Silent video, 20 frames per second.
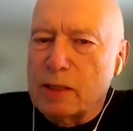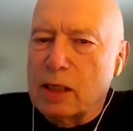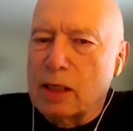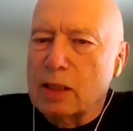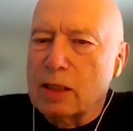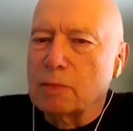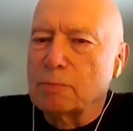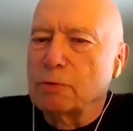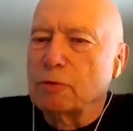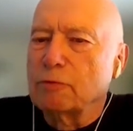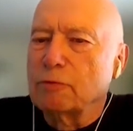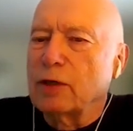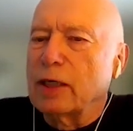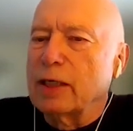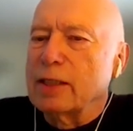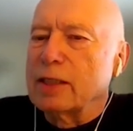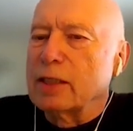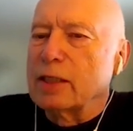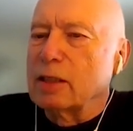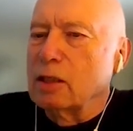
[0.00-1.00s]
because it
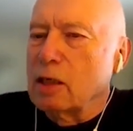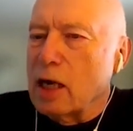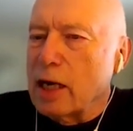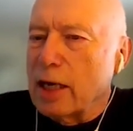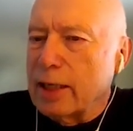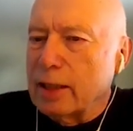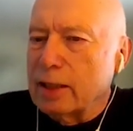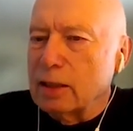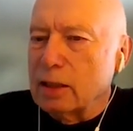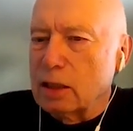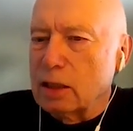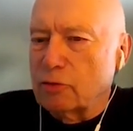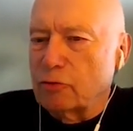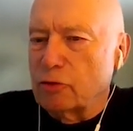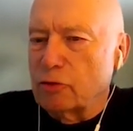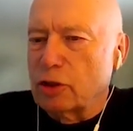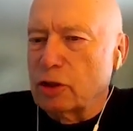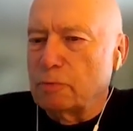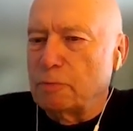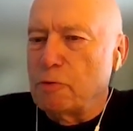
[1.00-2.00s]
provides guidance
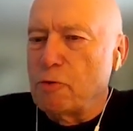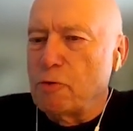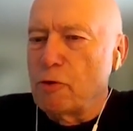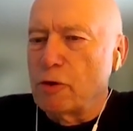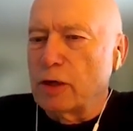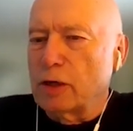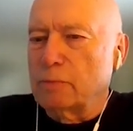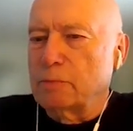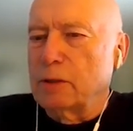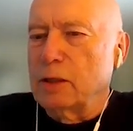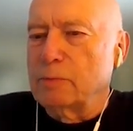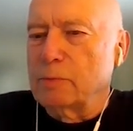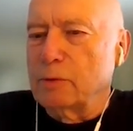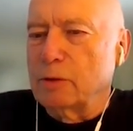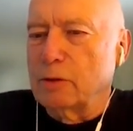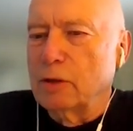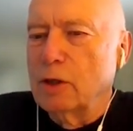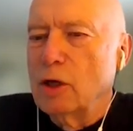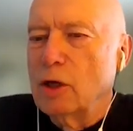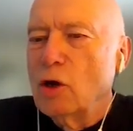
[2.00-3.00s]
for supporting
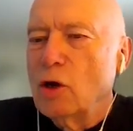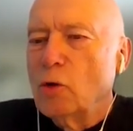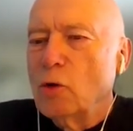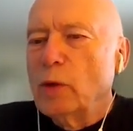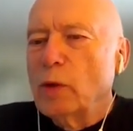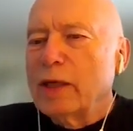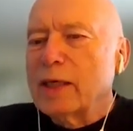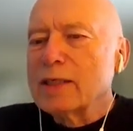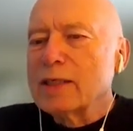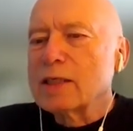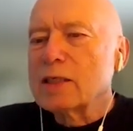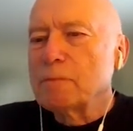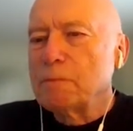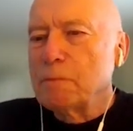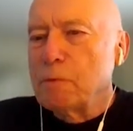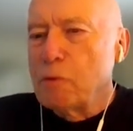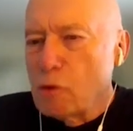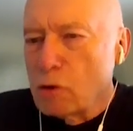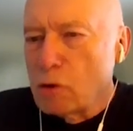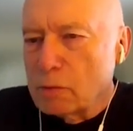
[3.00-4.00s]
people. We can
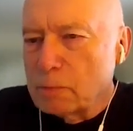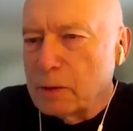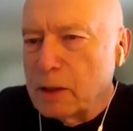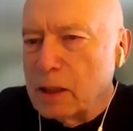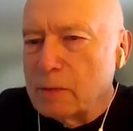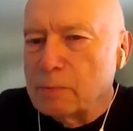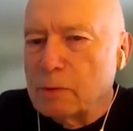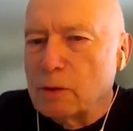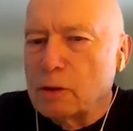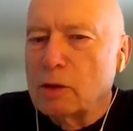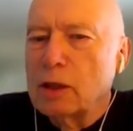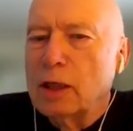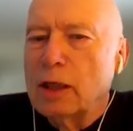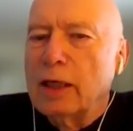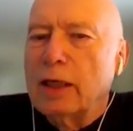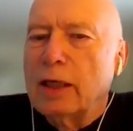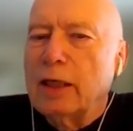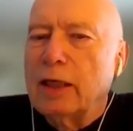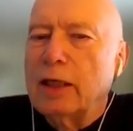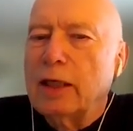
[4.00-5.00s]
support people
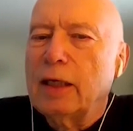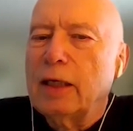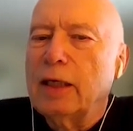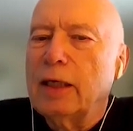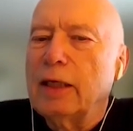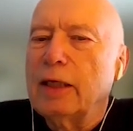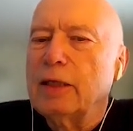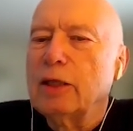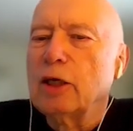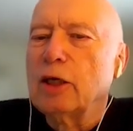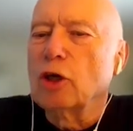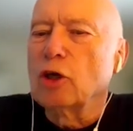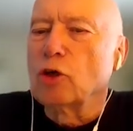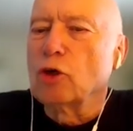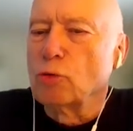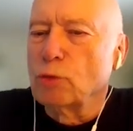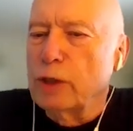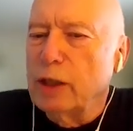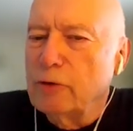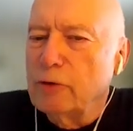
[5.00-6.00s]
in their
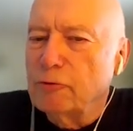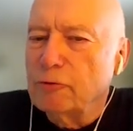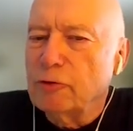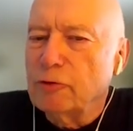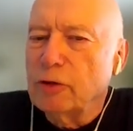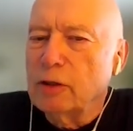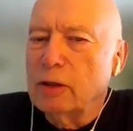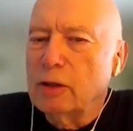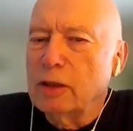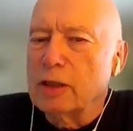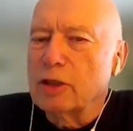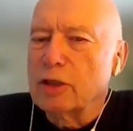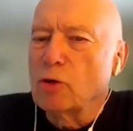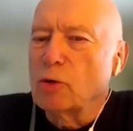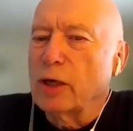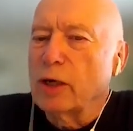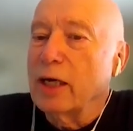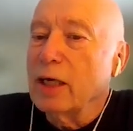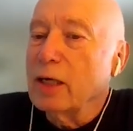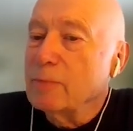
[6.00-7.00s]
grief. It's
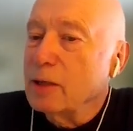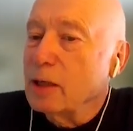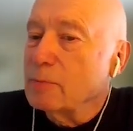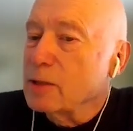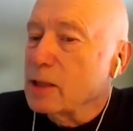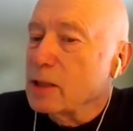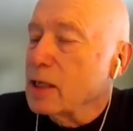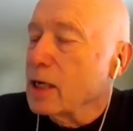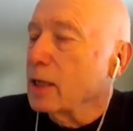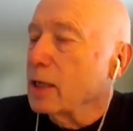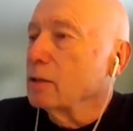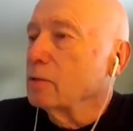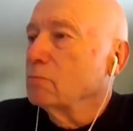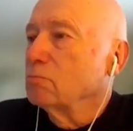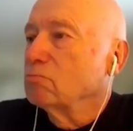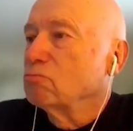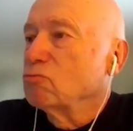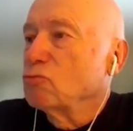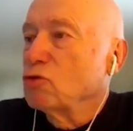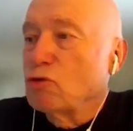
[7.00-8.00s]
okay to be upset.
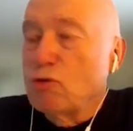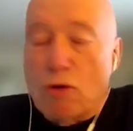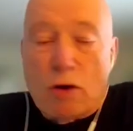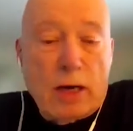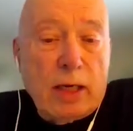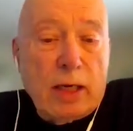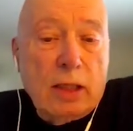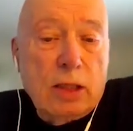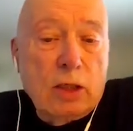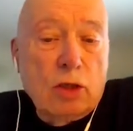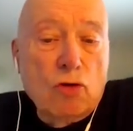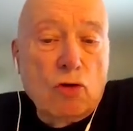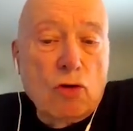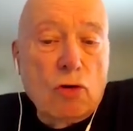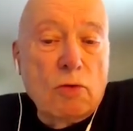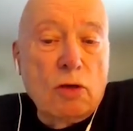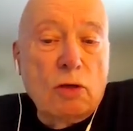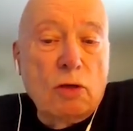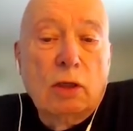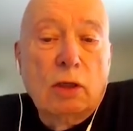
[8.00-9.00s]
Crying is
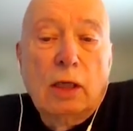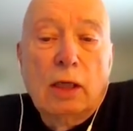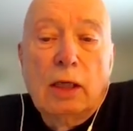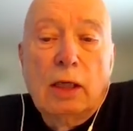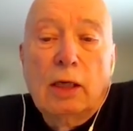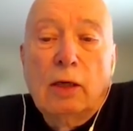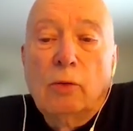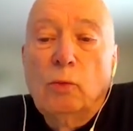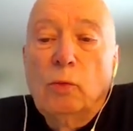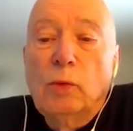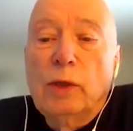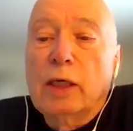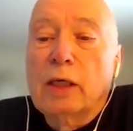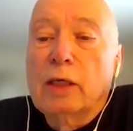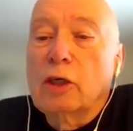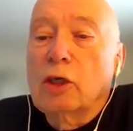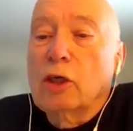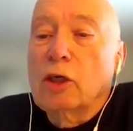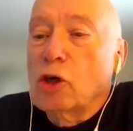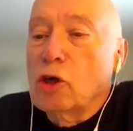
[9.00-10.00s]
normal. We can
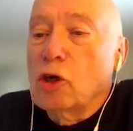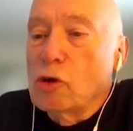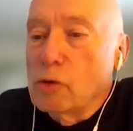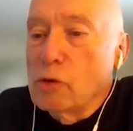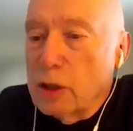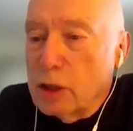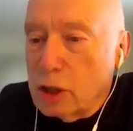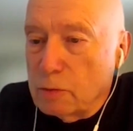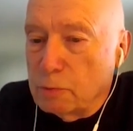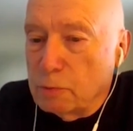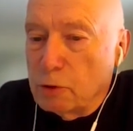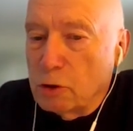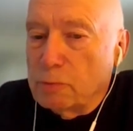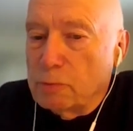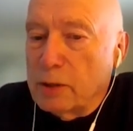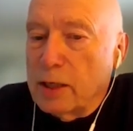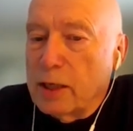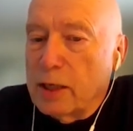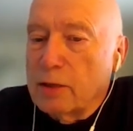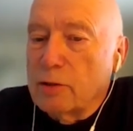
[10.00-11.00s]
encourage support
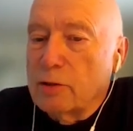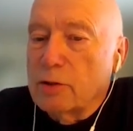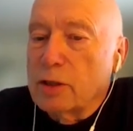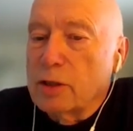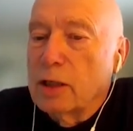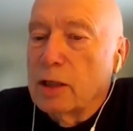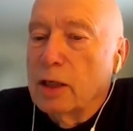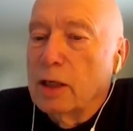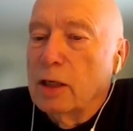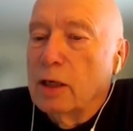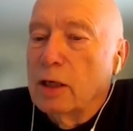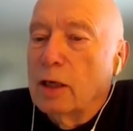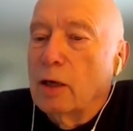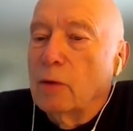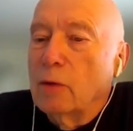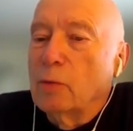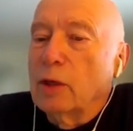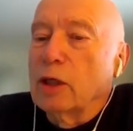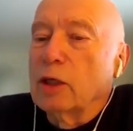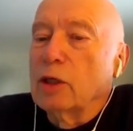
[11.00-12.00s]
by others.
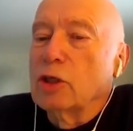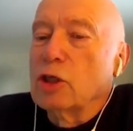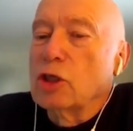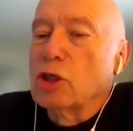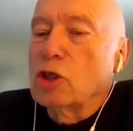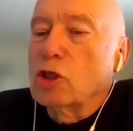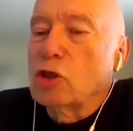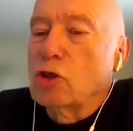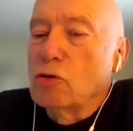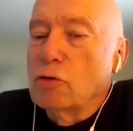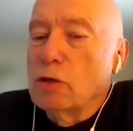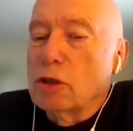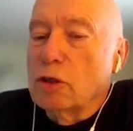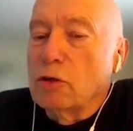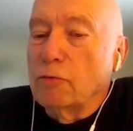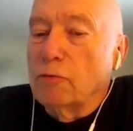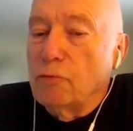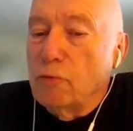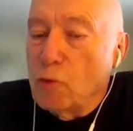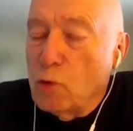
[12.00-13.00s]
We can discourage
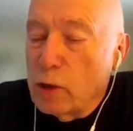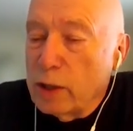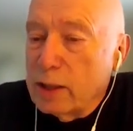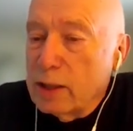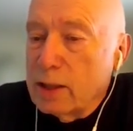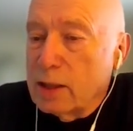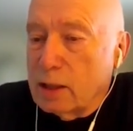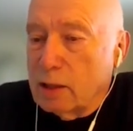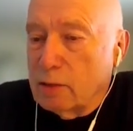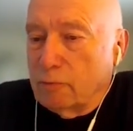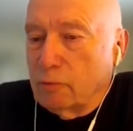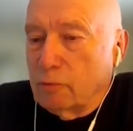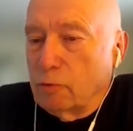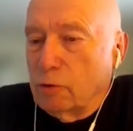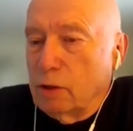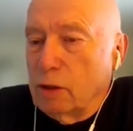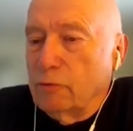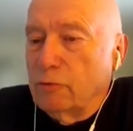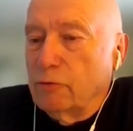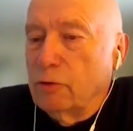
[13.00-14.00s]
avoidance of
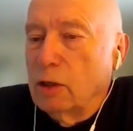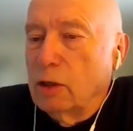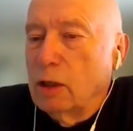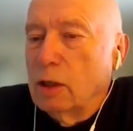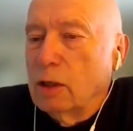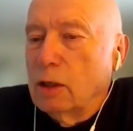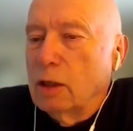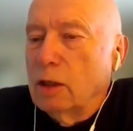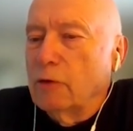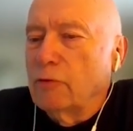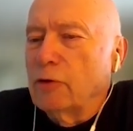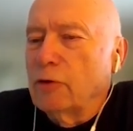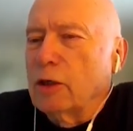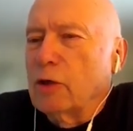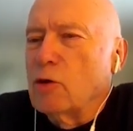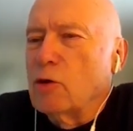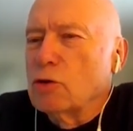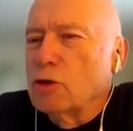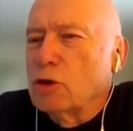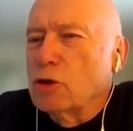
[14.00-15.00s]
grief if it
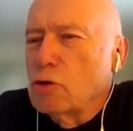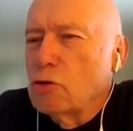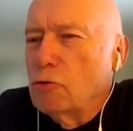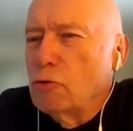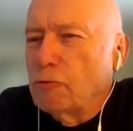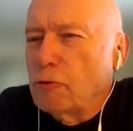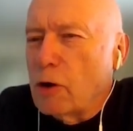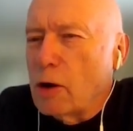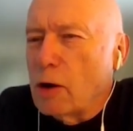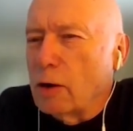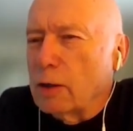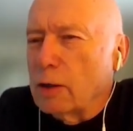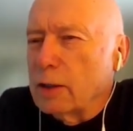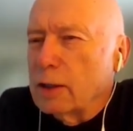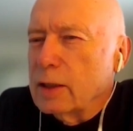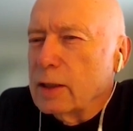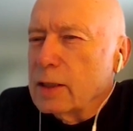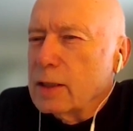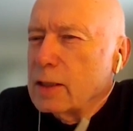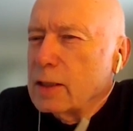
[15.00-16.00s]
goes too far.
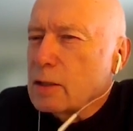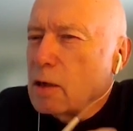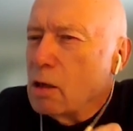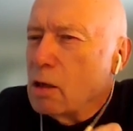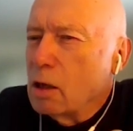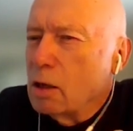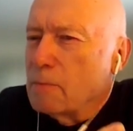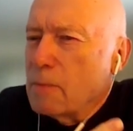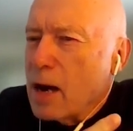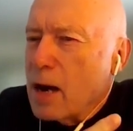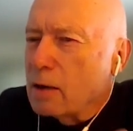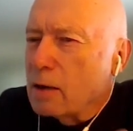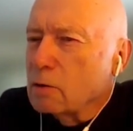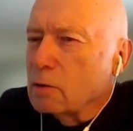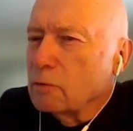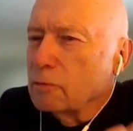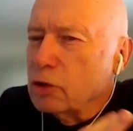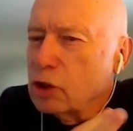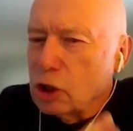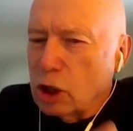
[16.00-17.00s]
This is all a
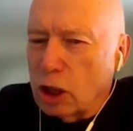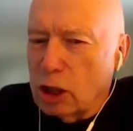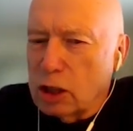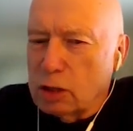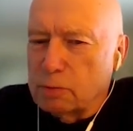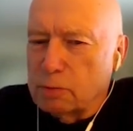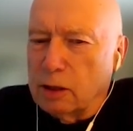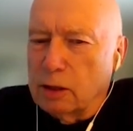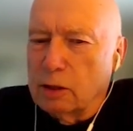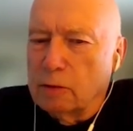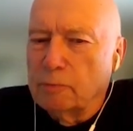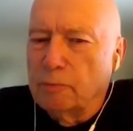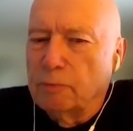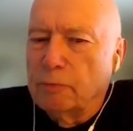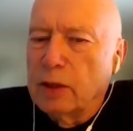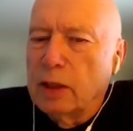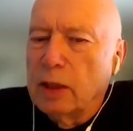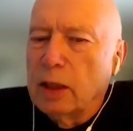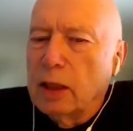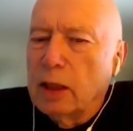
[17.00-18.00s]
matter of judgment.
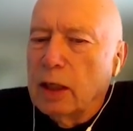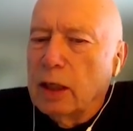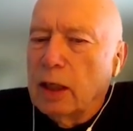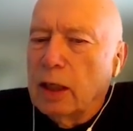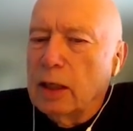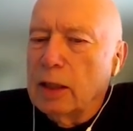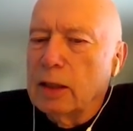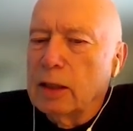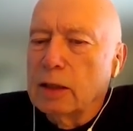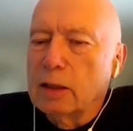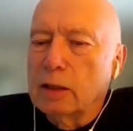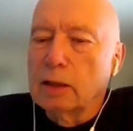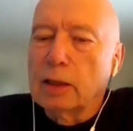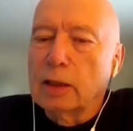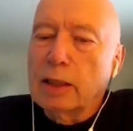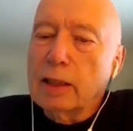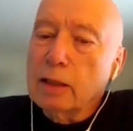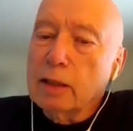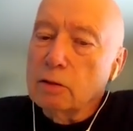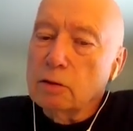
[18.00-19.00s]
And in the
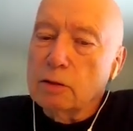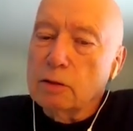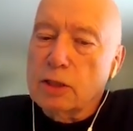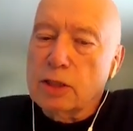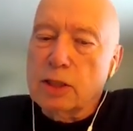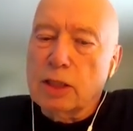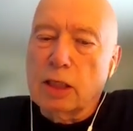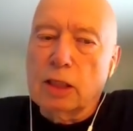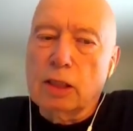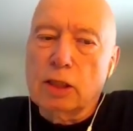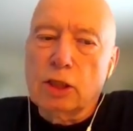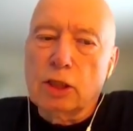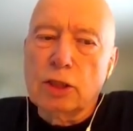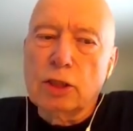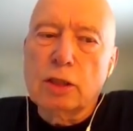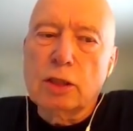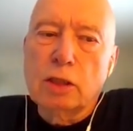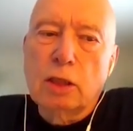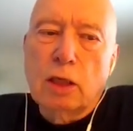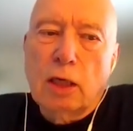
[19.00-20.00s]
later
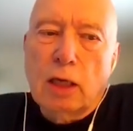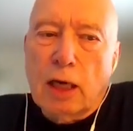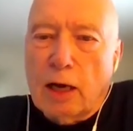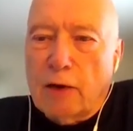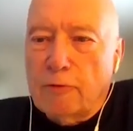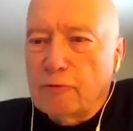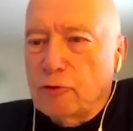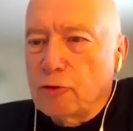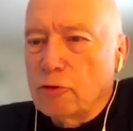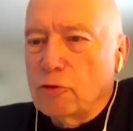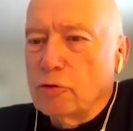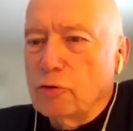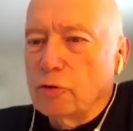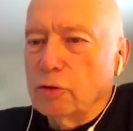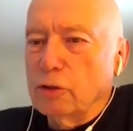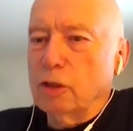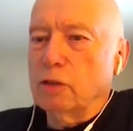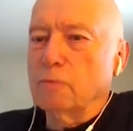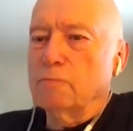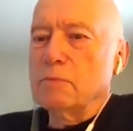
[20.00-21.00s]
stages, after
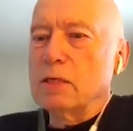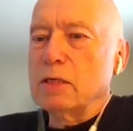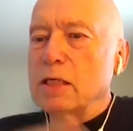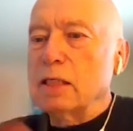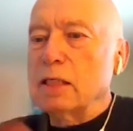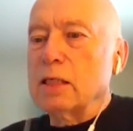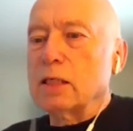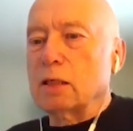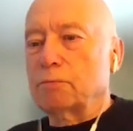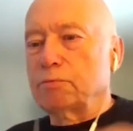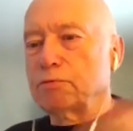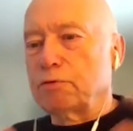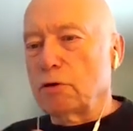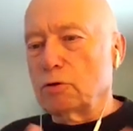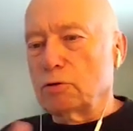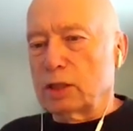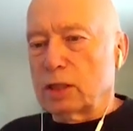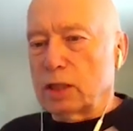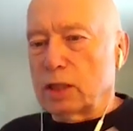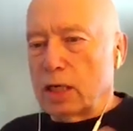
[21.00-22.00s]
the immediate
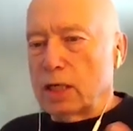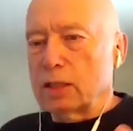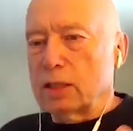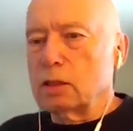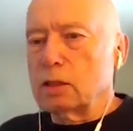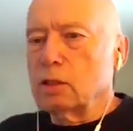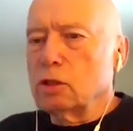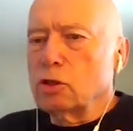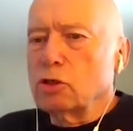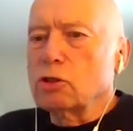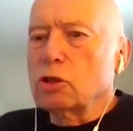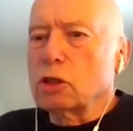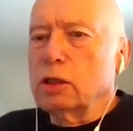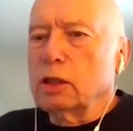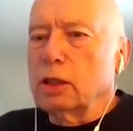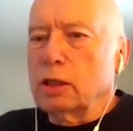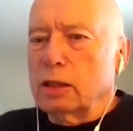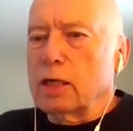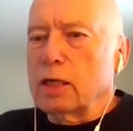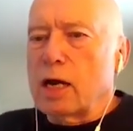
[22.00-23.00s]
process, and
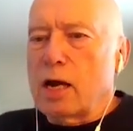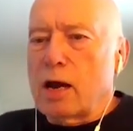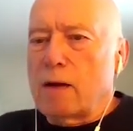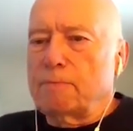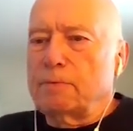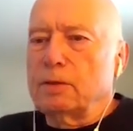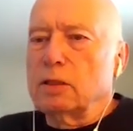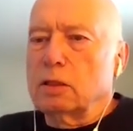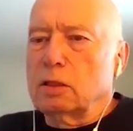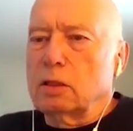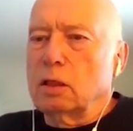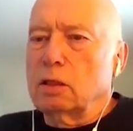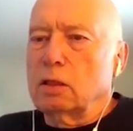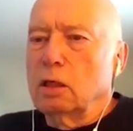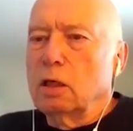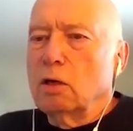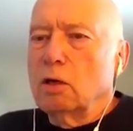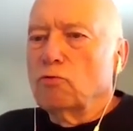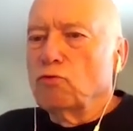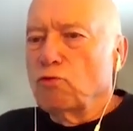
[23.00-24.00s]
usually it happens that
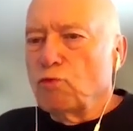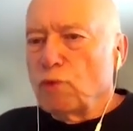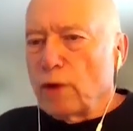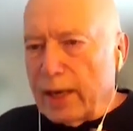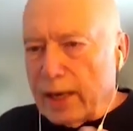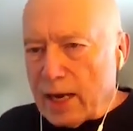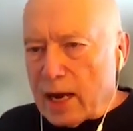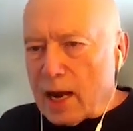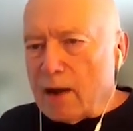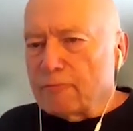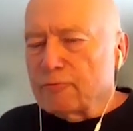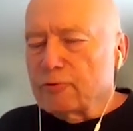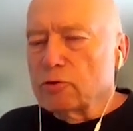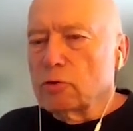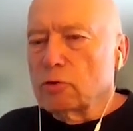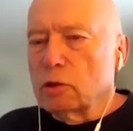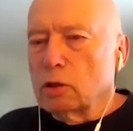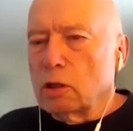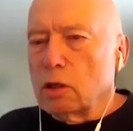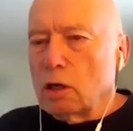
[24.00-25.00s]
right after
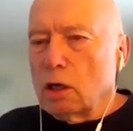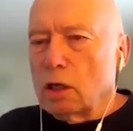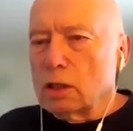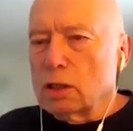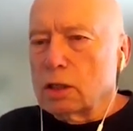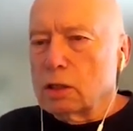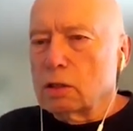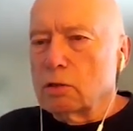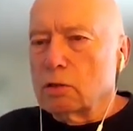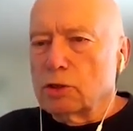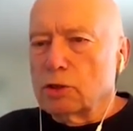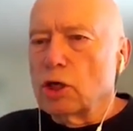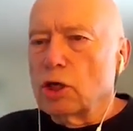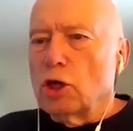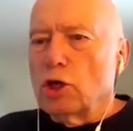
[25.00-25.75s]
a loss, there's